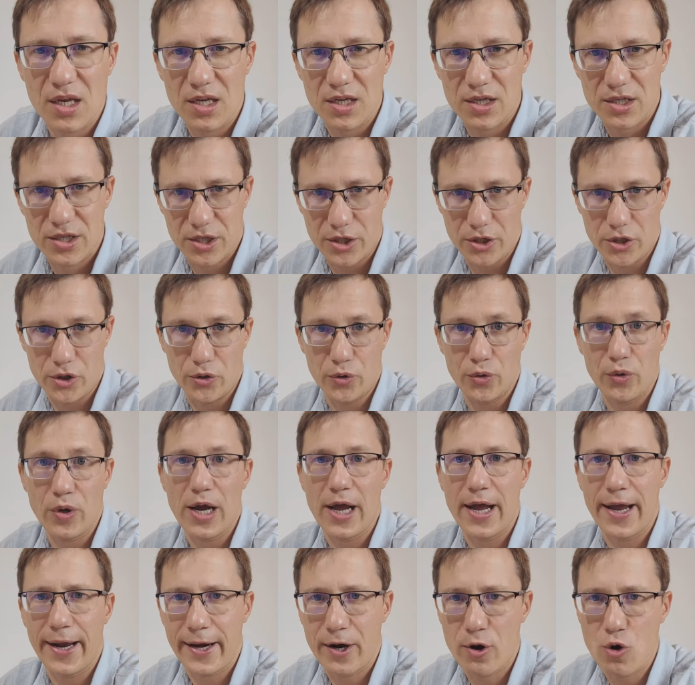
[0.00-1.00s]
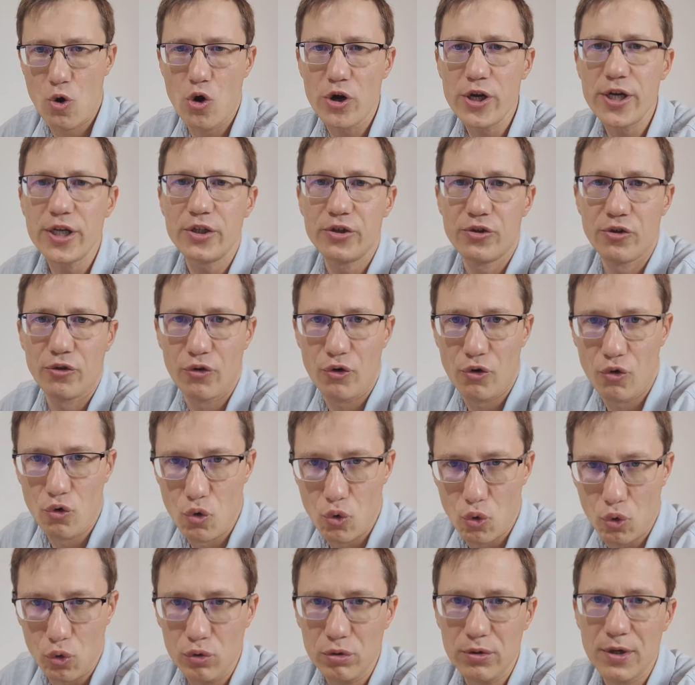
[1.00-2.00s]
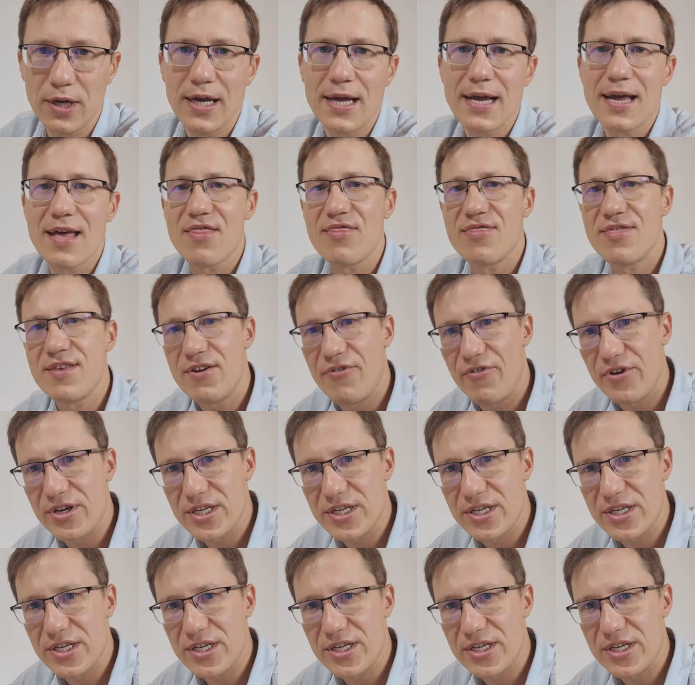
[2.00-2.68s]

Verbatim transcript: So, according to the rule, the